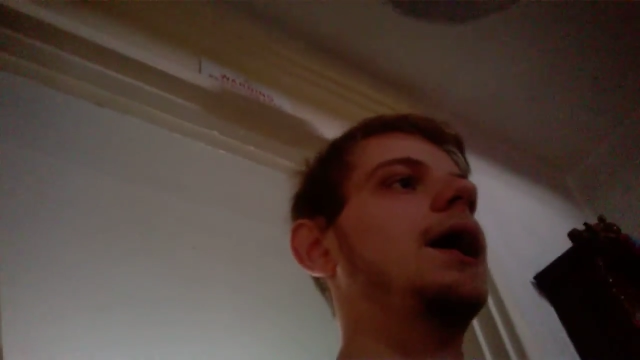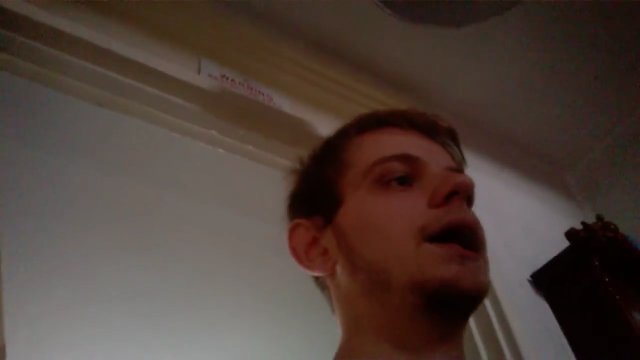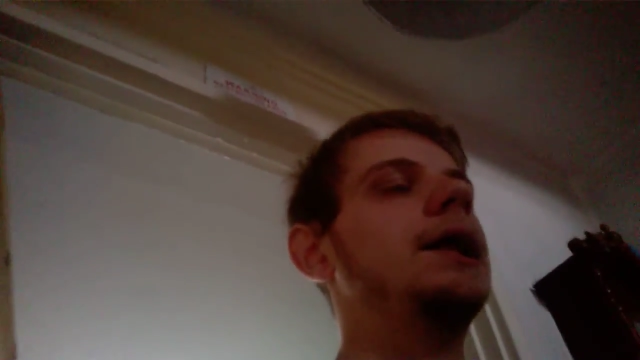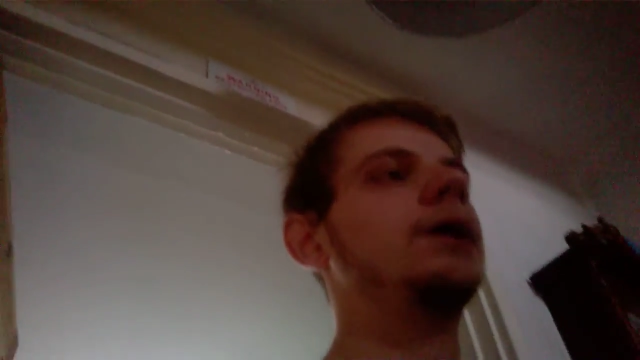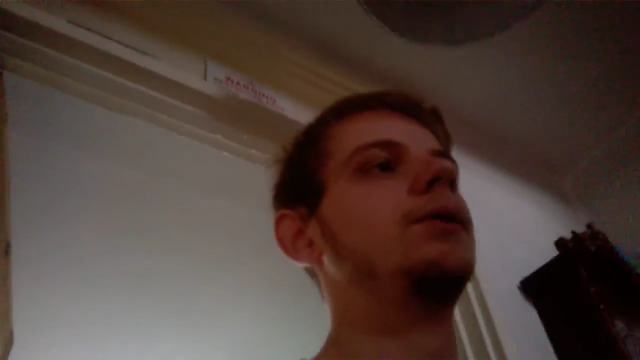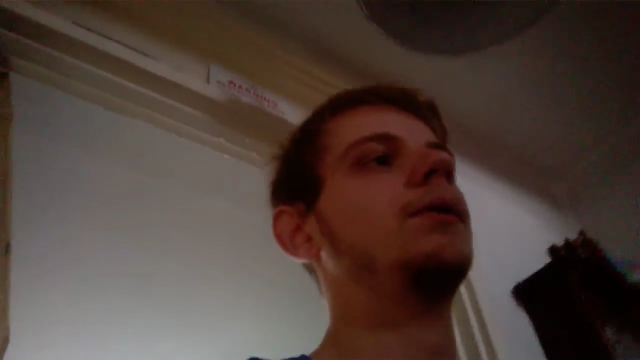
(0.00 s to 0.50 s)
I
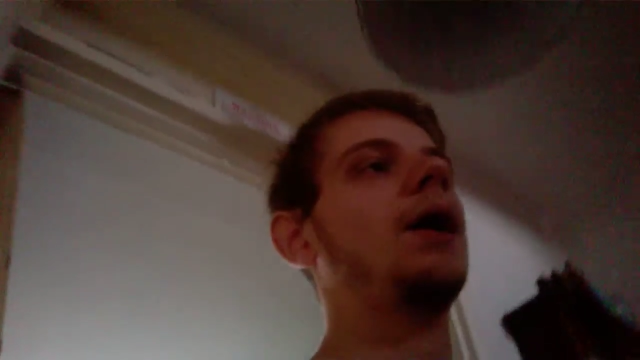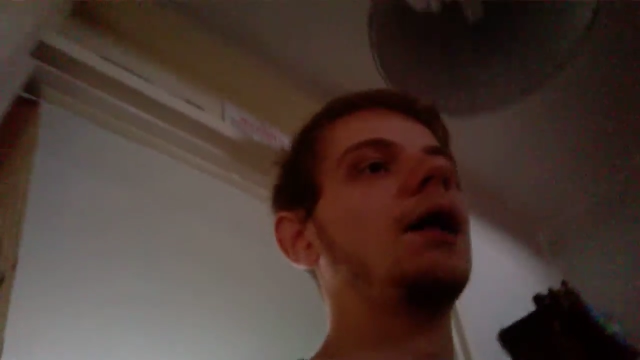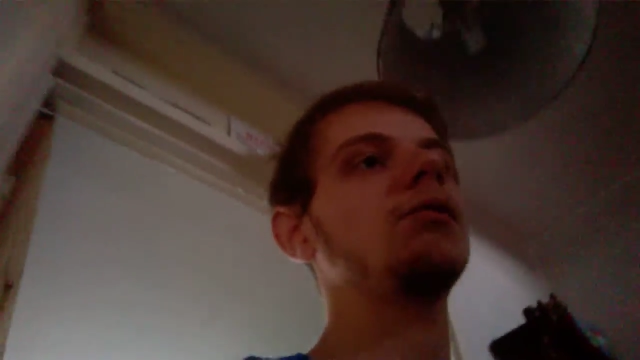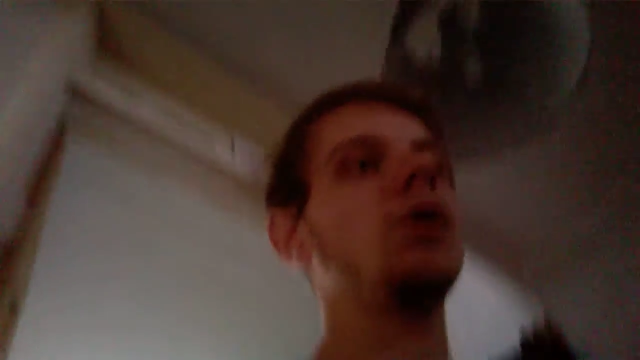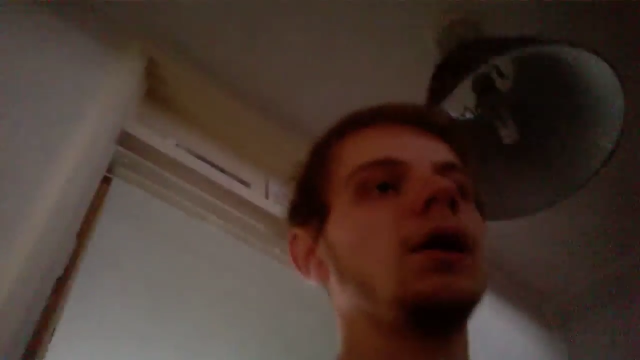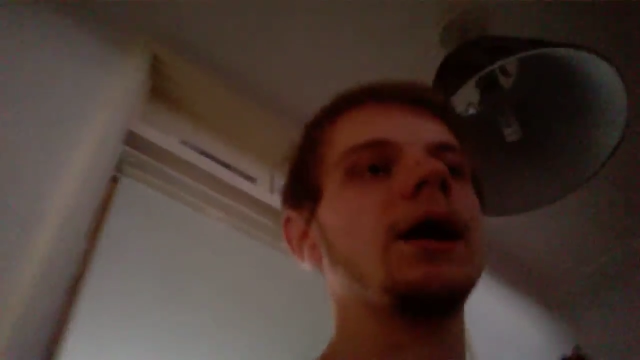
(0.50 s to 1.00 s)
know I've
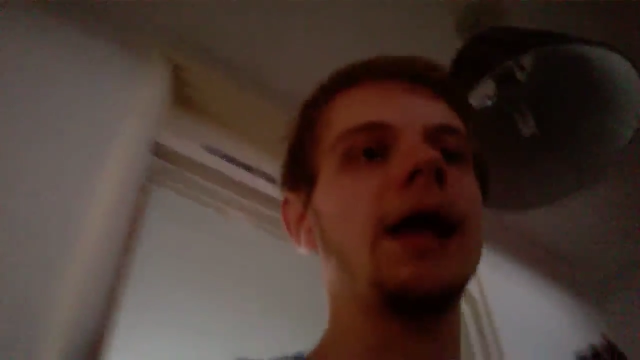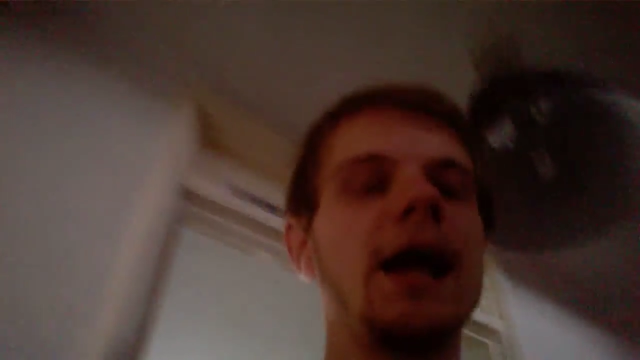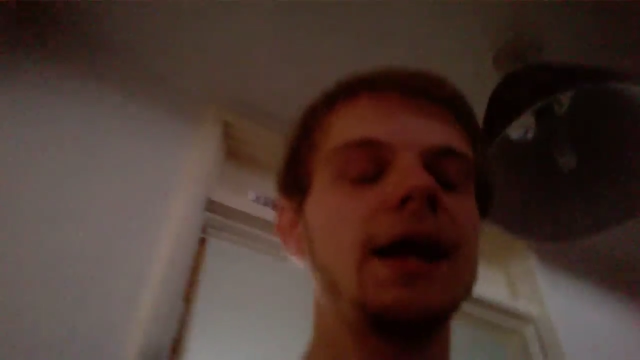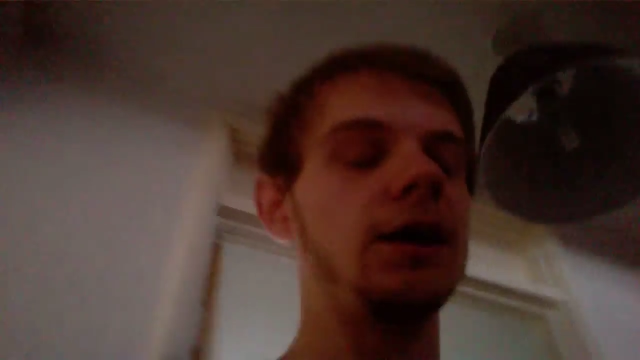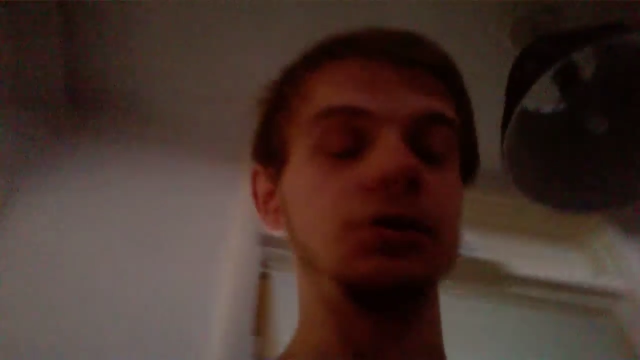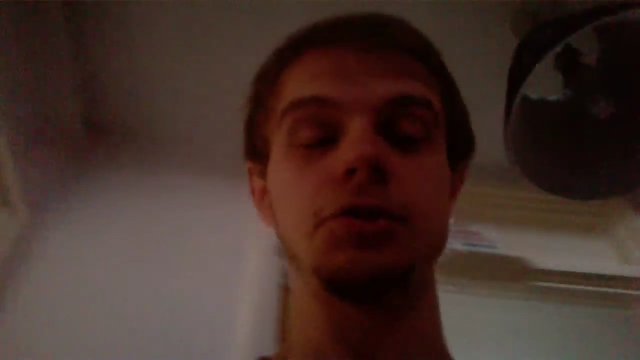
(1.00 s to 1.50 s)
got like
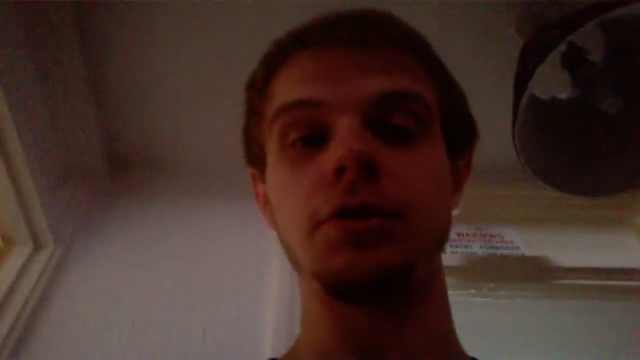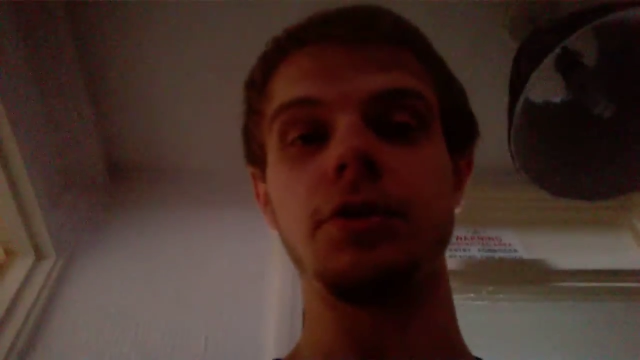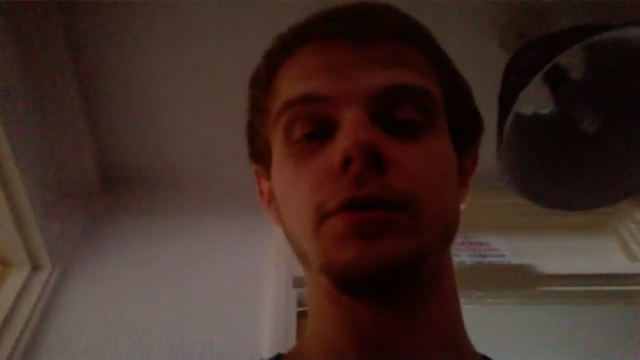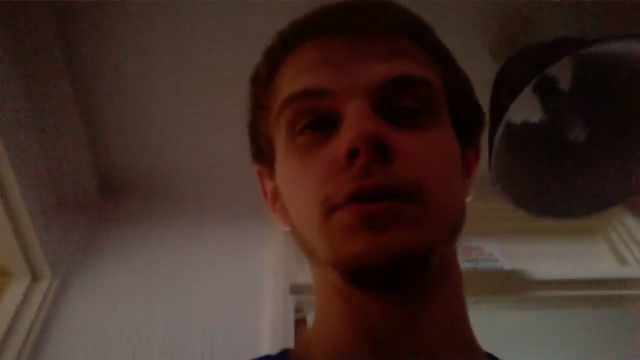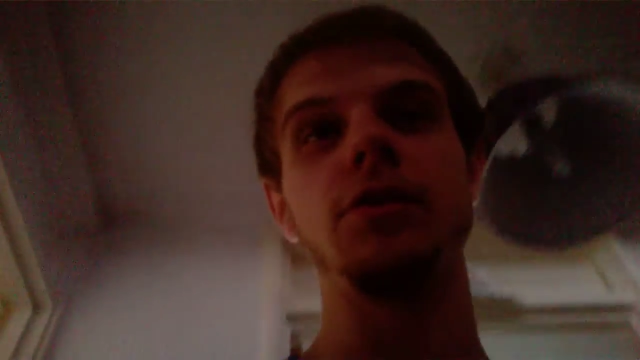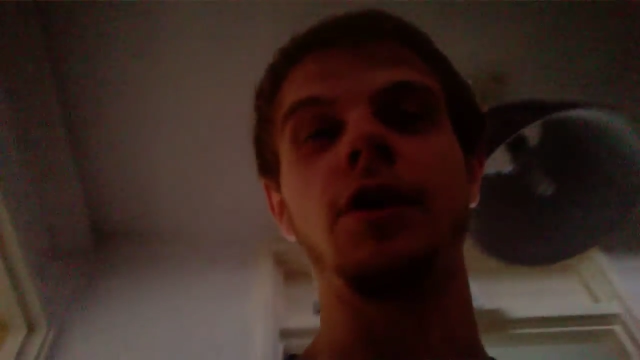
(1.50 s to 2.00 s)
800
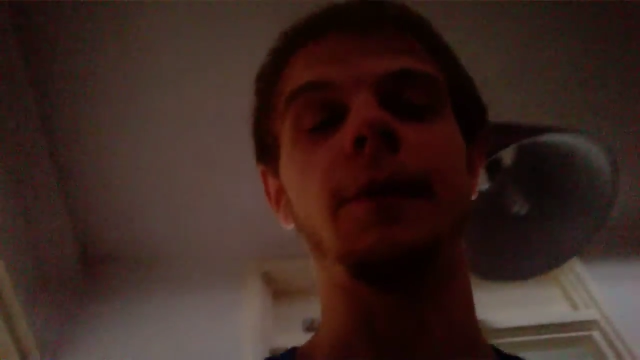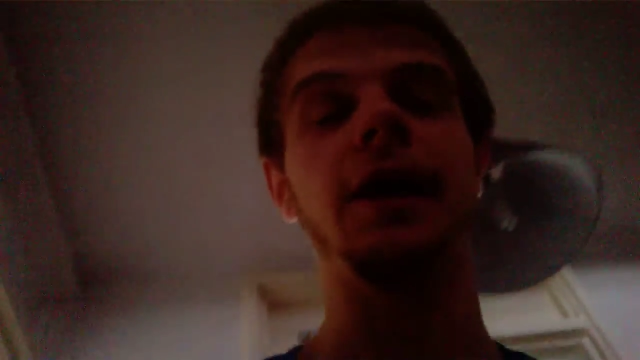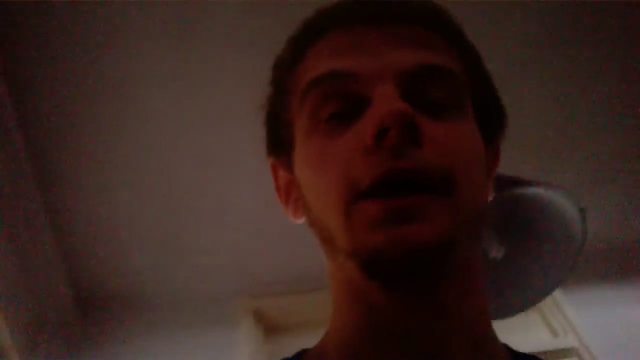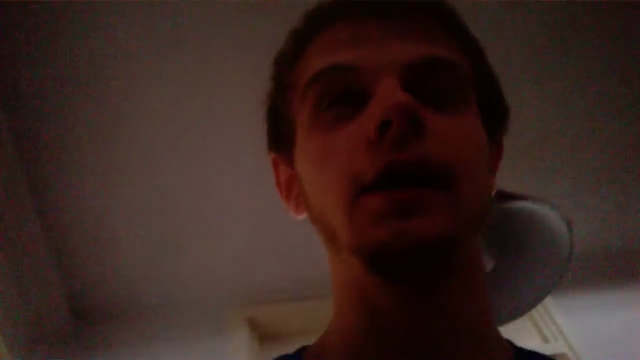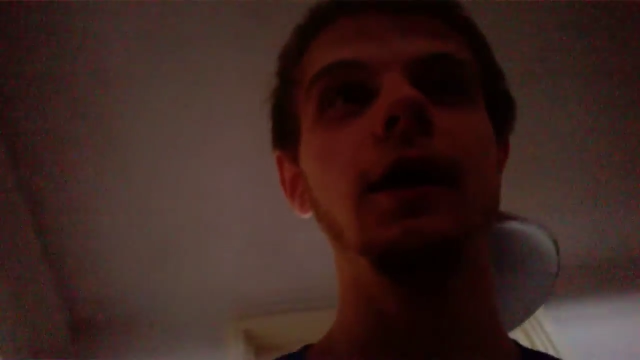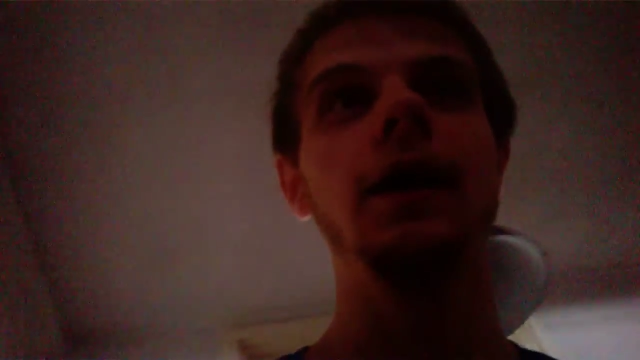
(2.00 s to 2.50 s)
something.